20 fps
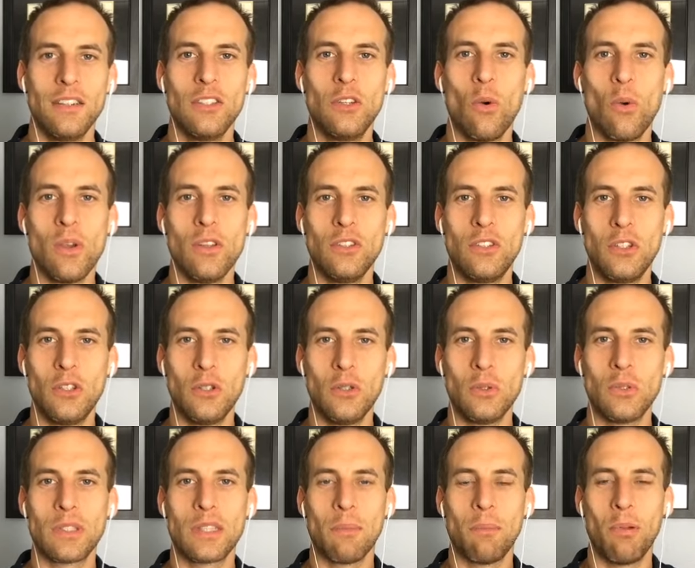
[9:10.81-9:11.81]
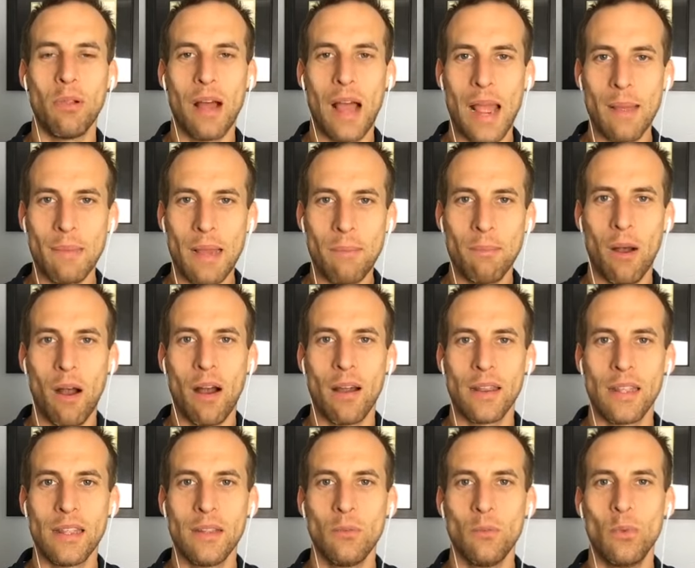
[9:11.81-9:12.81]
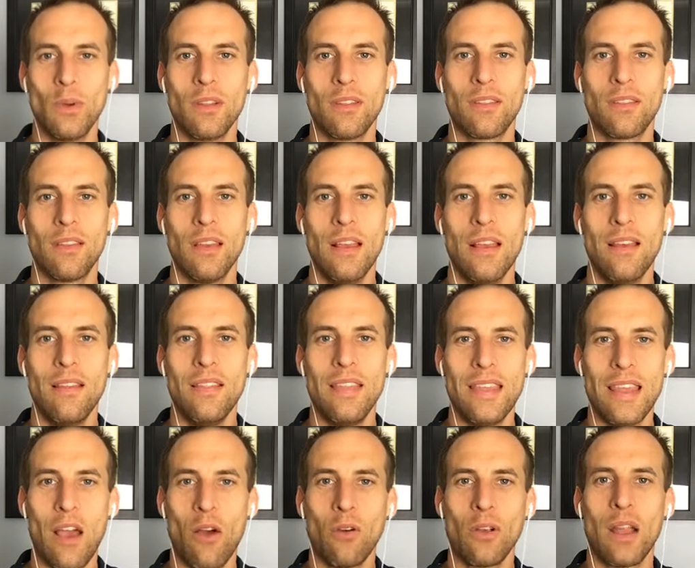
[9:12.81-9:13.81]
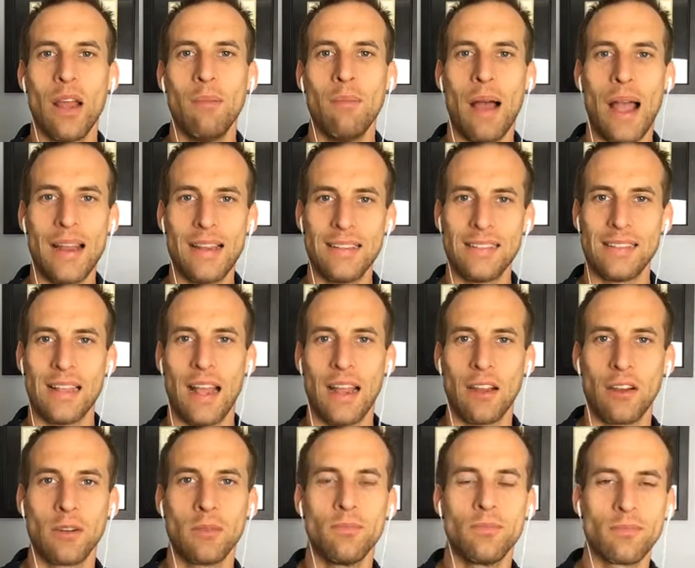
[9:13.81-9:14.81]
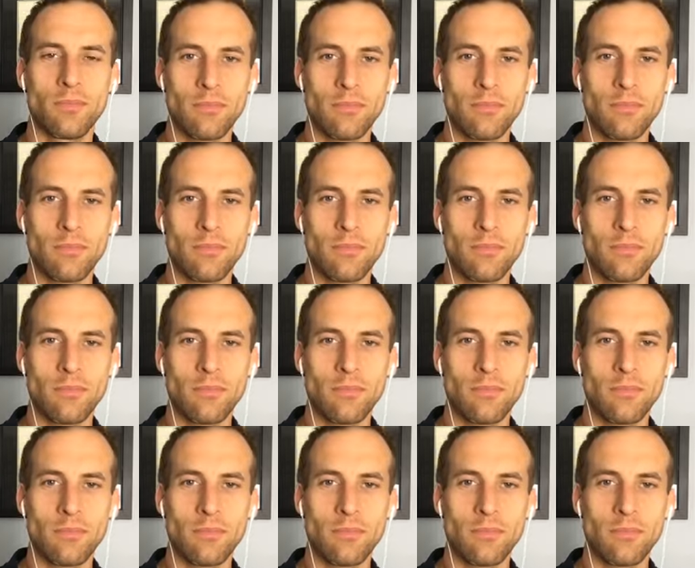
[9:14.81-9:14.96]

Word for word: going to supply my body with the outcome I desire?